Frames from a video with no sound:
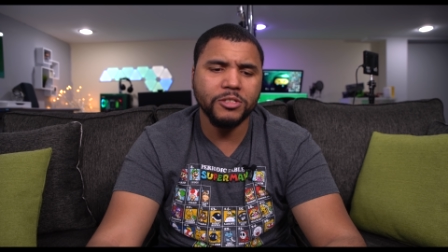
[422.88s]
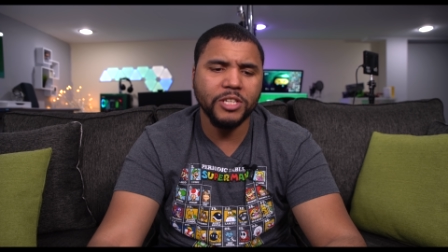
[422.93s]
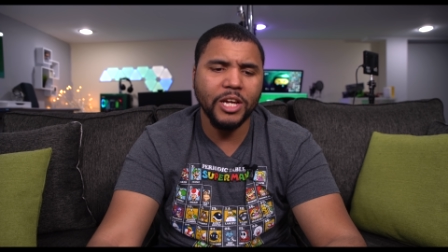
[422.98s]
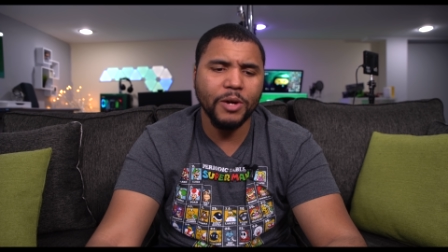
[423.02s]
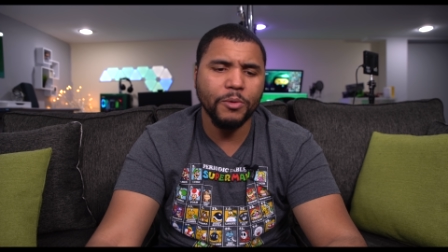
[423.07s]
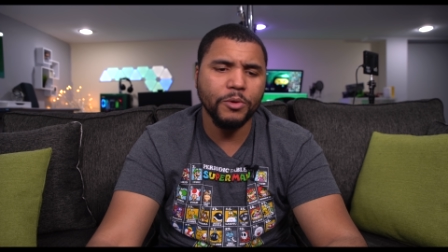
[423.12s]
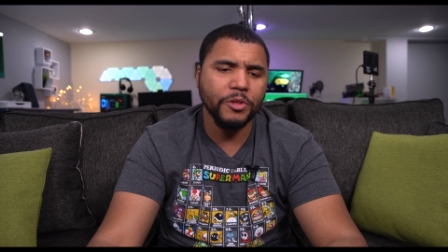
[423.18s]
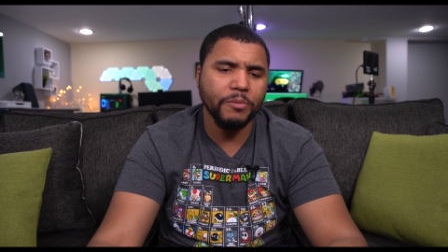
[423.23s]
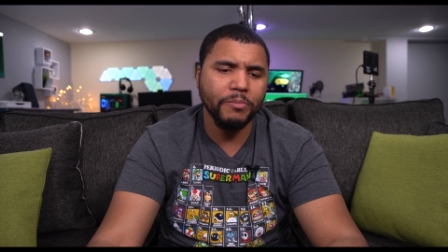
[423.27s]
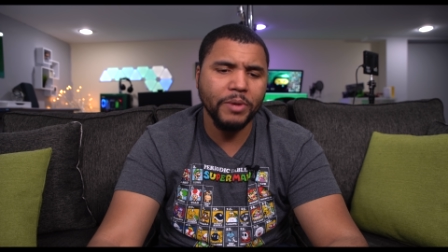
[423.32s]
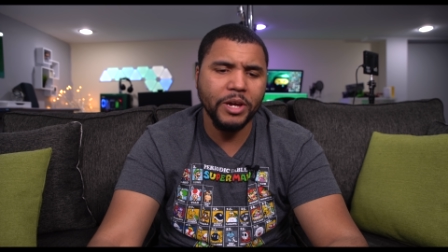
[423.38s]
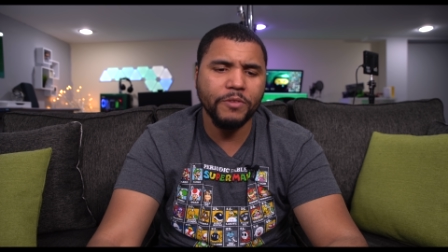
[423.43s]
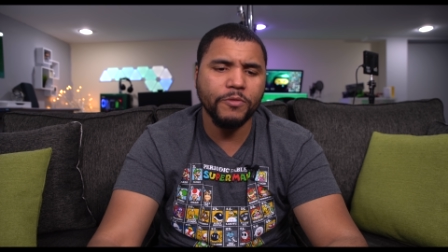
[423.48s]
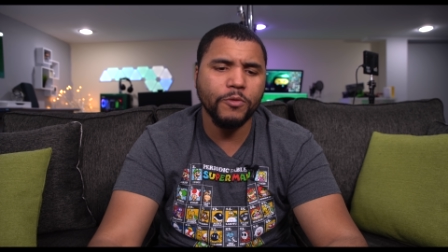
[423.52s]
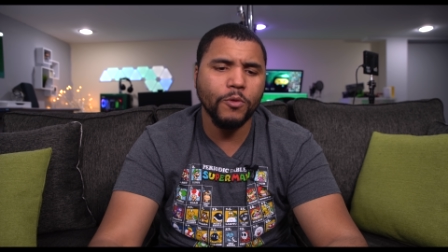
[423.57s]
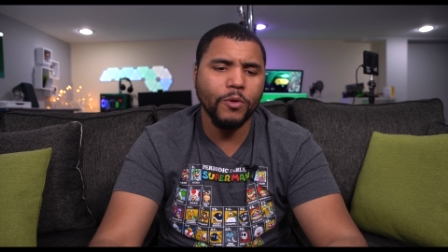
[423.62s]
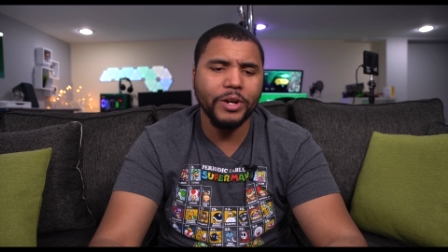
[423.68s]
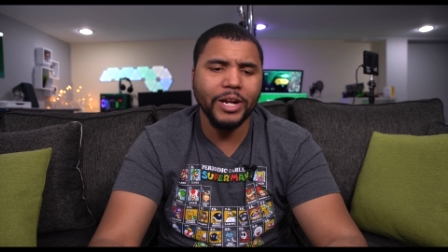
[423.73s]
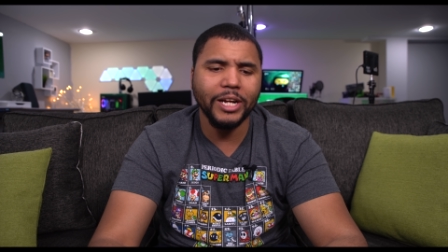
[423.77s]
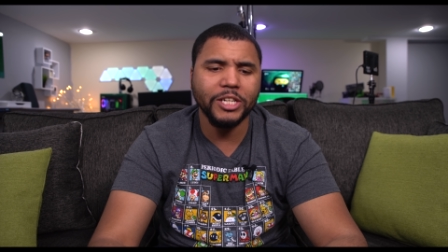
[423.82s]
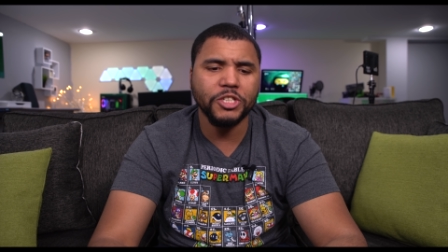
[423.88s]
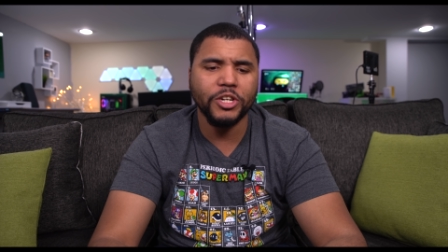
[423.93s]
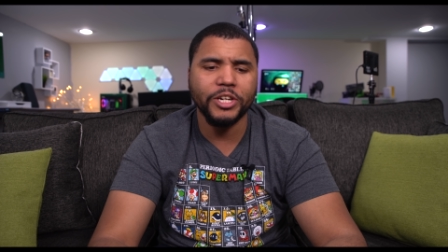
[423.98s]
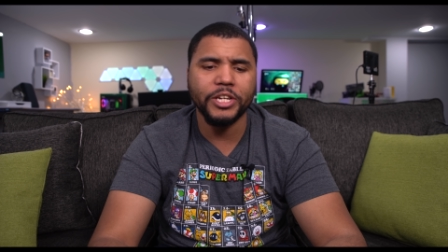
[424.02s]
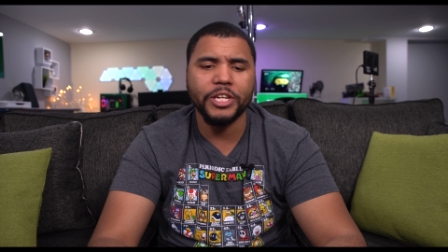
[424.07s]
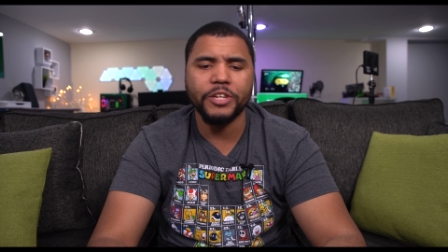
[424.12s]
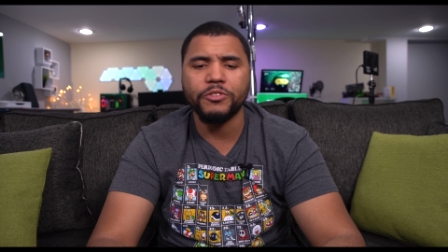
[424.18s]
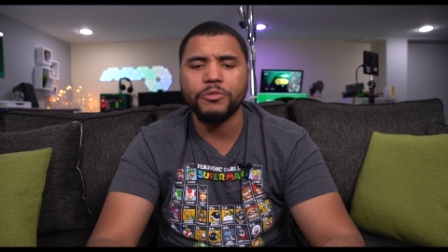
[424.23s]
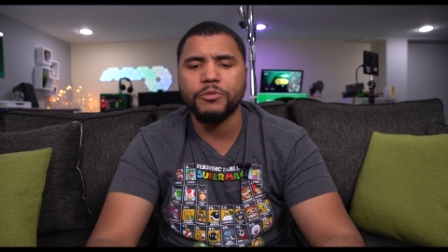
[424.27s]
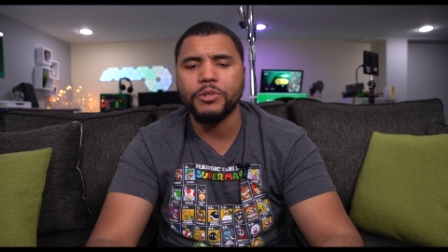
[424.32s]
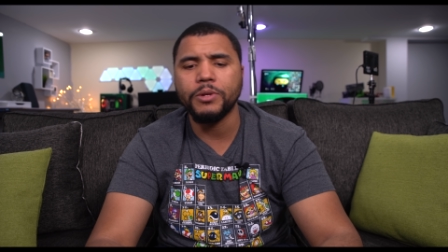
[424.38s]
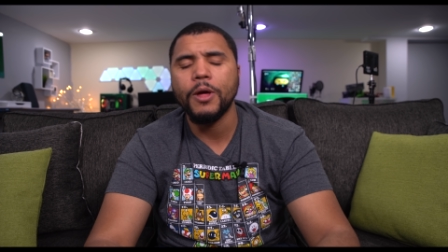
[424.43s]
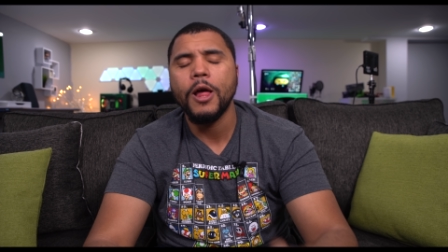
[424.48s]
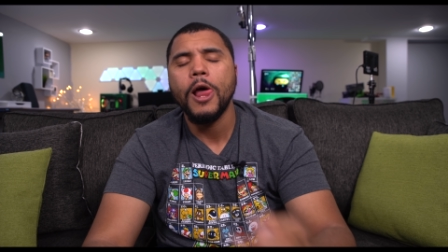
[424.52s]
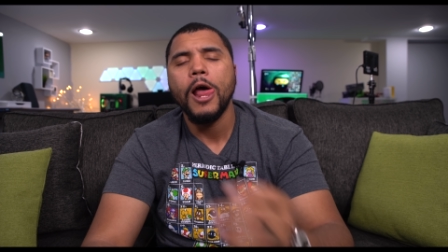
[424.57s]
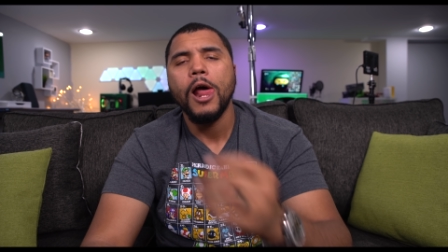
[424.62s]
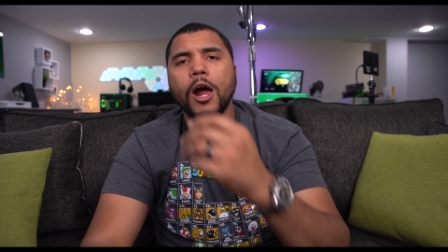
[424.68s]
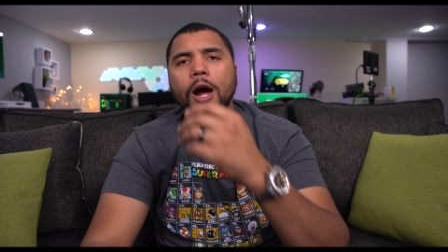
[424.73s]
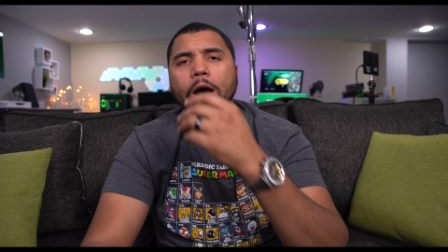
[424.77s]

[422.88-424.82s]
outside what they're made for. Not trying to get too deep.